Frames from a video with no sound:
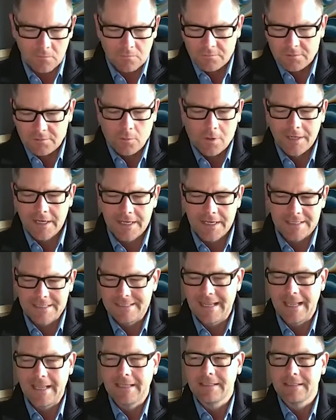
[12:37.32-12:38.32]
Do I need a
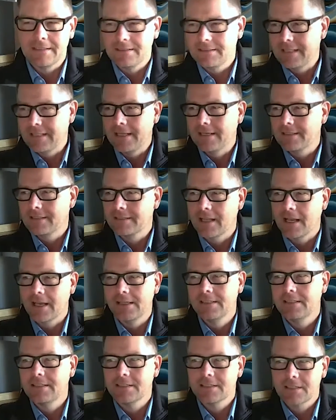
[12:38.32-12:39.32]
data
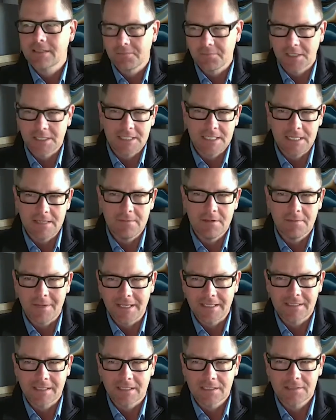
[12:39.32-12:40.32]
scientist on my team to
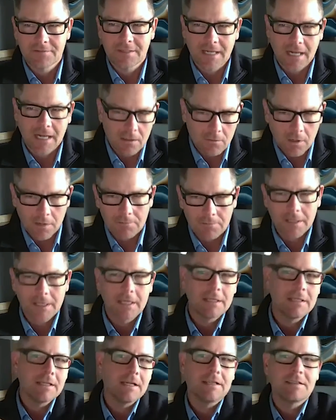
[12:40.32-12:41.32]
make sense of it? How do I
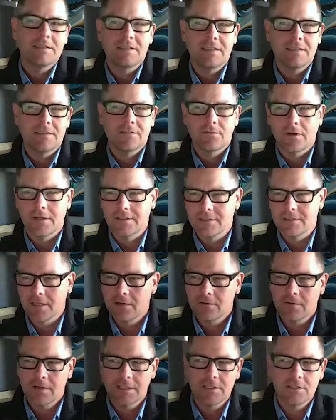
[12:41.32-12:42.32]
recognize these trends?
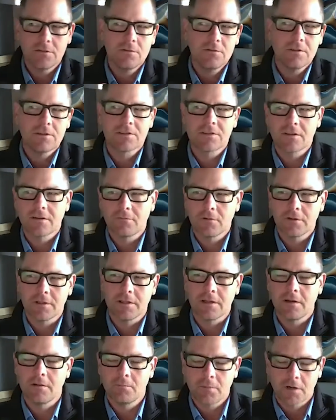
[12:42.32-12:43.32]
How do I do this stuff with
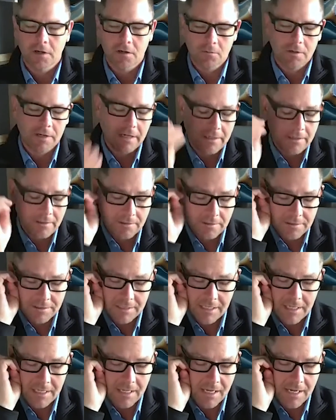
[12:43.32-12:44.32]
it? And part of what I hear you
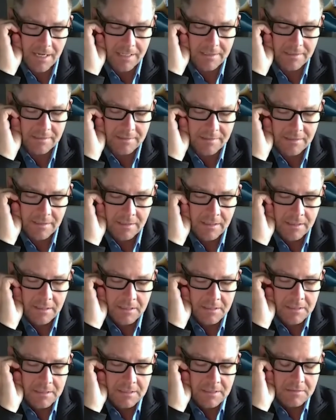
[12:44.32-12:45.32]
saying, Hai, is
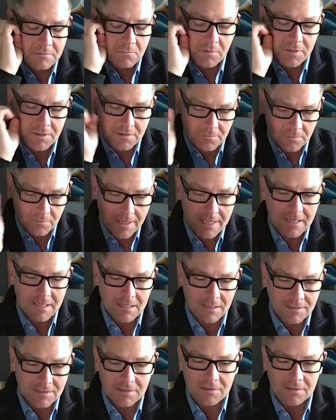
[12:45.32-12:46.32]
with the right
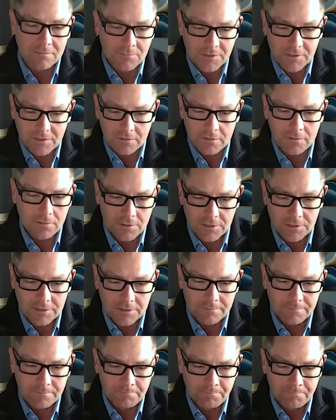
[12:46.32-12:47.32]
custom
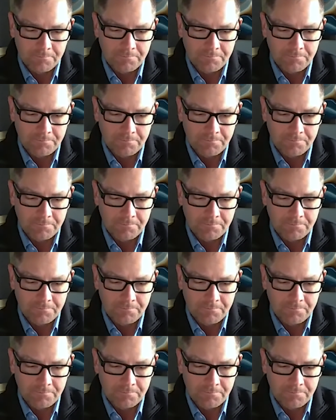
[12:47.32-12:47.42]
solution,